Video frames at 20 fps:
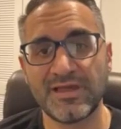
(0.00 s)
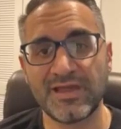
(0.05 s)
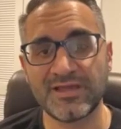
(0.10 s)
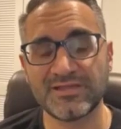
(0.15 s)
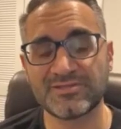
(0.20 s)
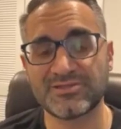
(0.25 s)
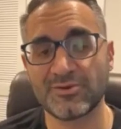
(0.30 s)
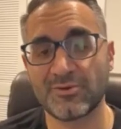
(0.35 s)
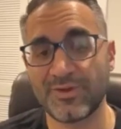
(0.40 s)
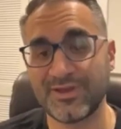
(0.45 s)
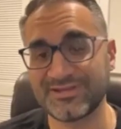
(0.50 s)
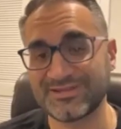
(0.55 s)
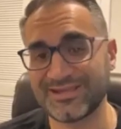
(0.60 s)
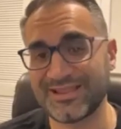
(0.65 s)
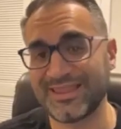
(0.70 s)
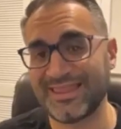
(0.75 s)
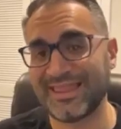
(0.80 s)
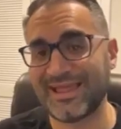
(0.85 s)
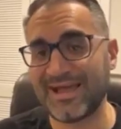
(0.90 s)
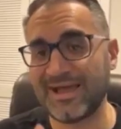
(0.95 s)
And so it's
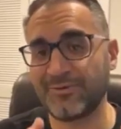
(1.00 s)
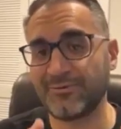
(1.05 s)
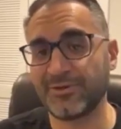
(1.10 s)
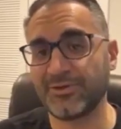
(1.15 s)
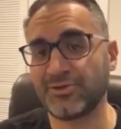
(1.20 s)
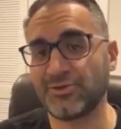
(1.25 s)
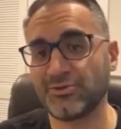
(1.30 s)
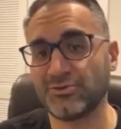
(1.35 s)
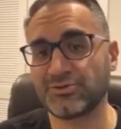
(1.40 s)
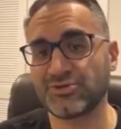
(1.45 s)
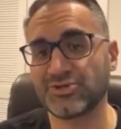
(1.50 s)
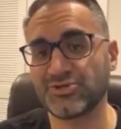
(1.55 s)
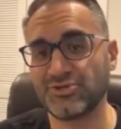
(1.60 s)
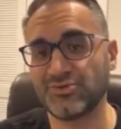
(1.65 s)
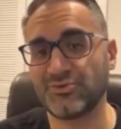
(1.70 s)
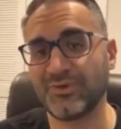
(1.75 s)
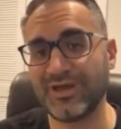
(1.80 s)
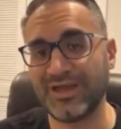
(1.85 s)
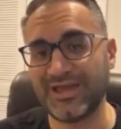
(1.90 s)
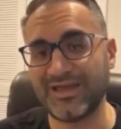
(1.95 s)
allowing you to
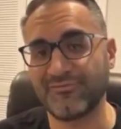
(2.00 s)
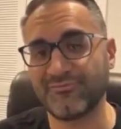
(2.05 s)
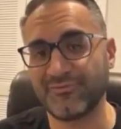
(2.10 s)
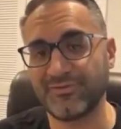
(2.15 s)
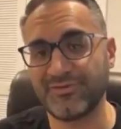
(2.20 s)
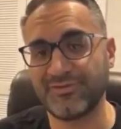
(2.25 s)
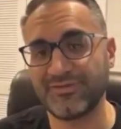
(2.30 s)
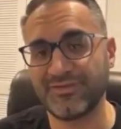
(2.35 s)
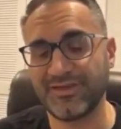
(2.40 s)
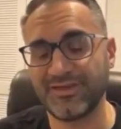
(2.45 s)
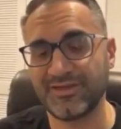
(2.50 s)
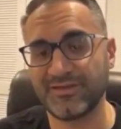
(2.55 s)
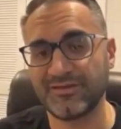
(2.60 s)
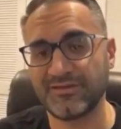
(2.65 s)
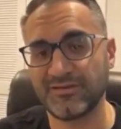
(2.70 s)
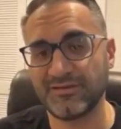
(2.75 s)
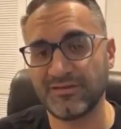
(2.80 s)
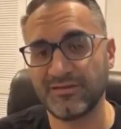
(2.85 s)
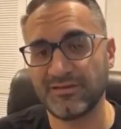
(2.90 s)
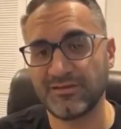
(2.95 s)
do
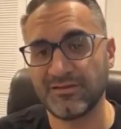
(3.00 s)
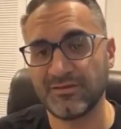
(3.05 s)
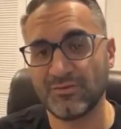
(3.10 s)
everything